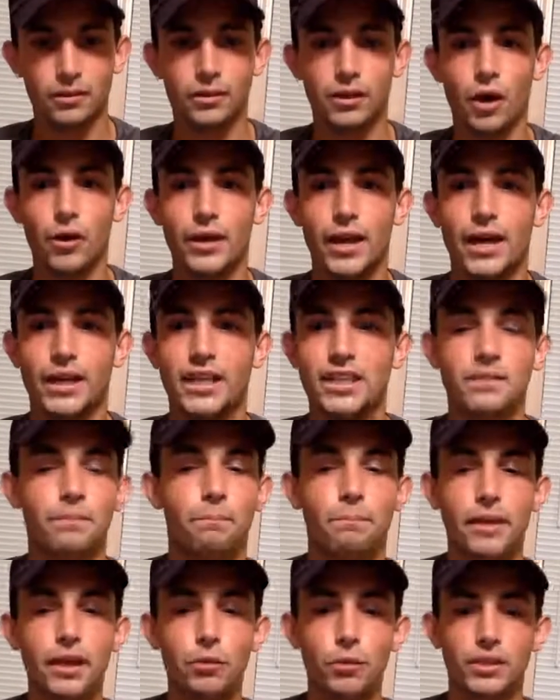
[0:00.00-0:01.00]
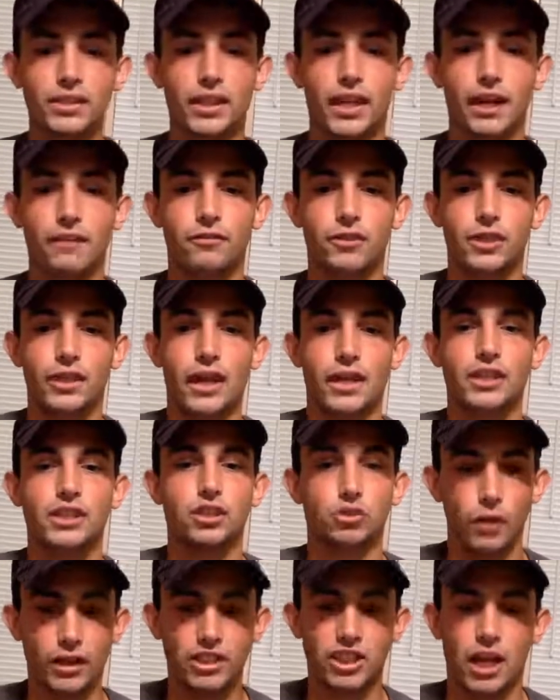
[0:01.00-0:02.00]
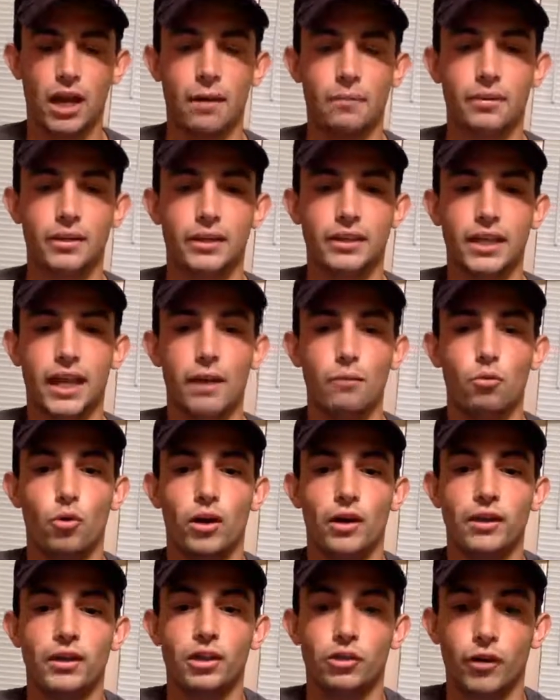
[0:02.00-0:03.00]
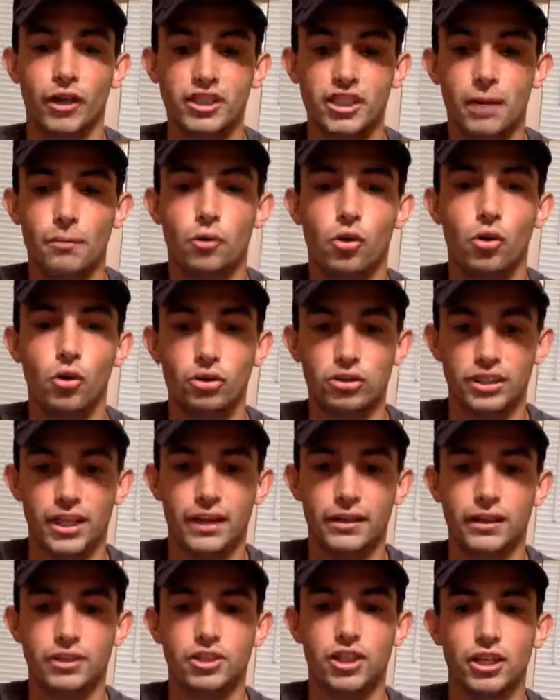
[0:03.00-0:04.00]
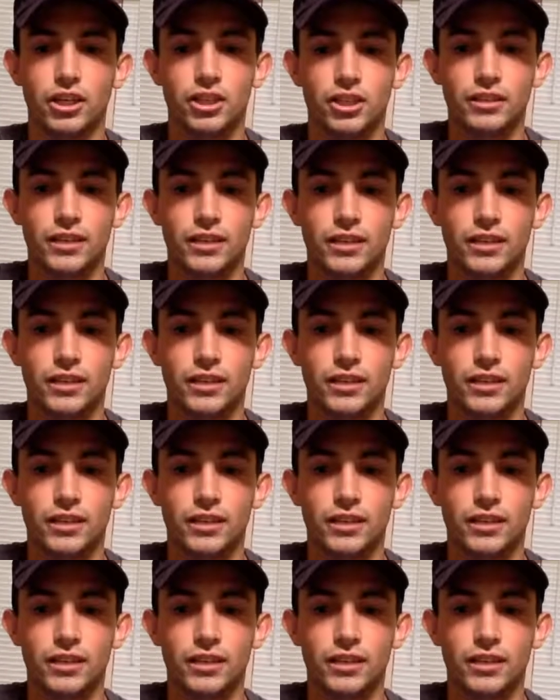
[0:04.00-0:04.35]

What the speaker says: Go Yankees. Big win tonight for the Yankees. Great job in Game 1. Great job, Cole, Stanton, and Judge.